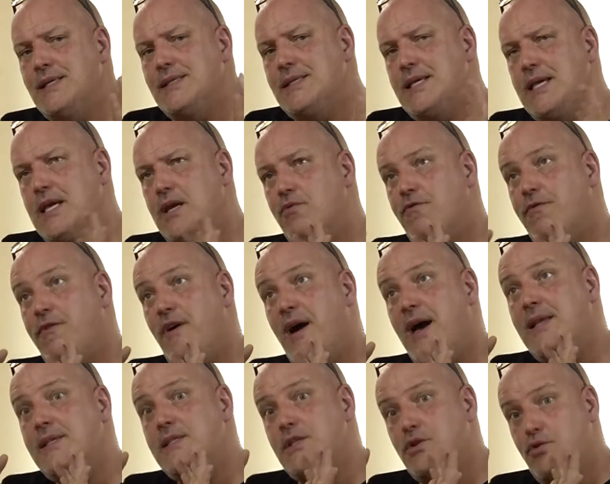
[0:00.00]
he
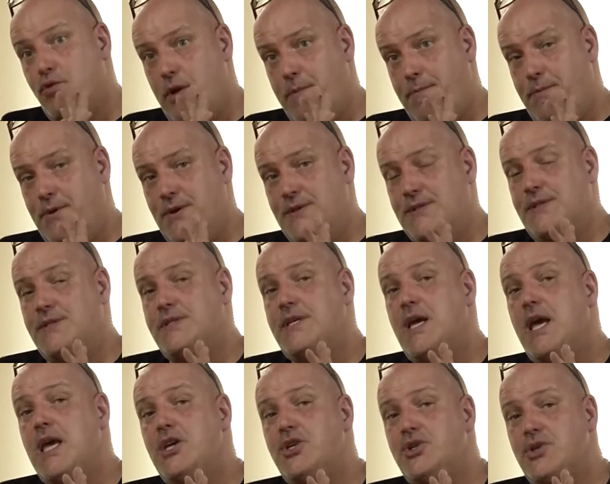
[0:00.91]
finds a
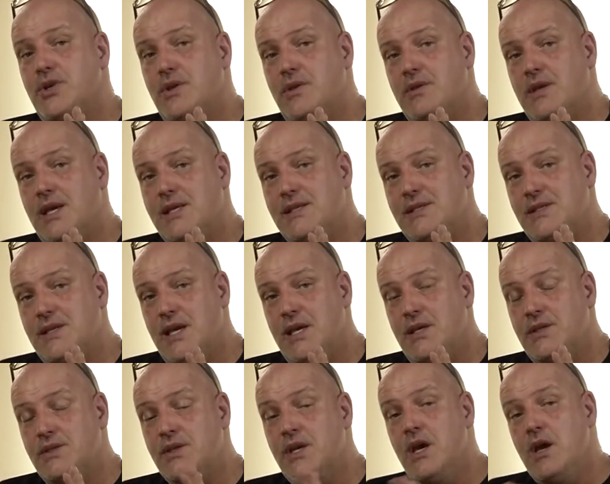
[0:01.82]
representation that
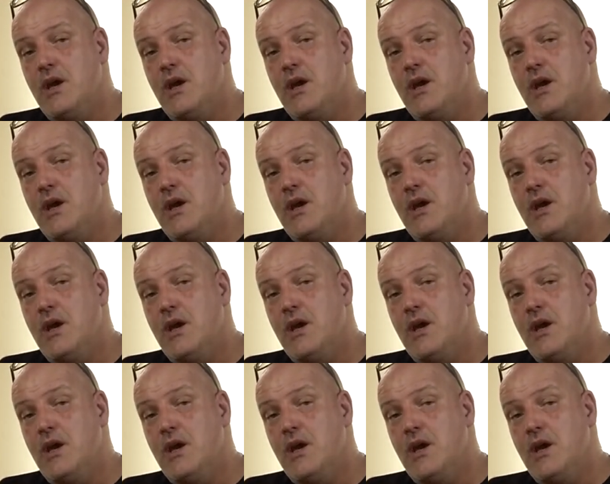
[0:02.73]
says